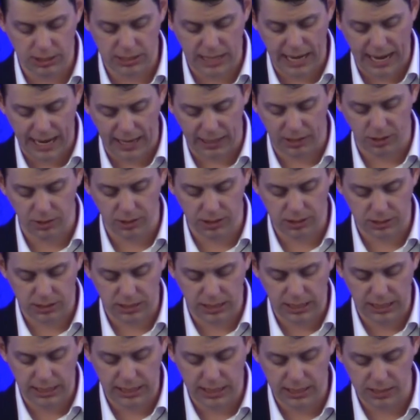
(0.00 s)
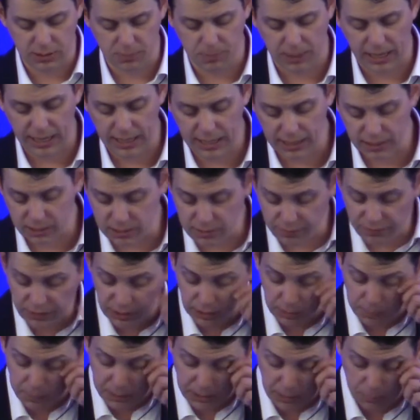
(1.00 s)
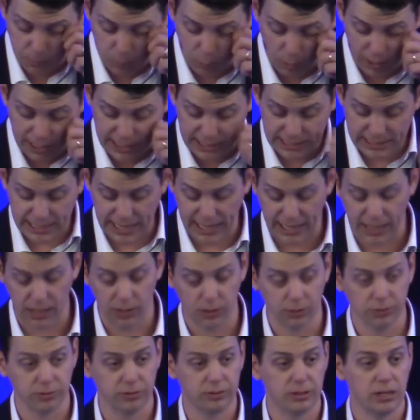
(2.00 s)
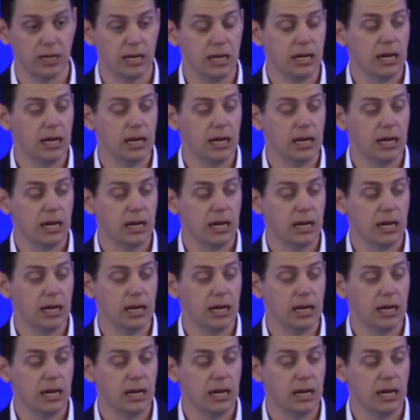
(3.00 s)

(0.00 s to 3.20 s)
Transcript: accuracy is by developing breakdowns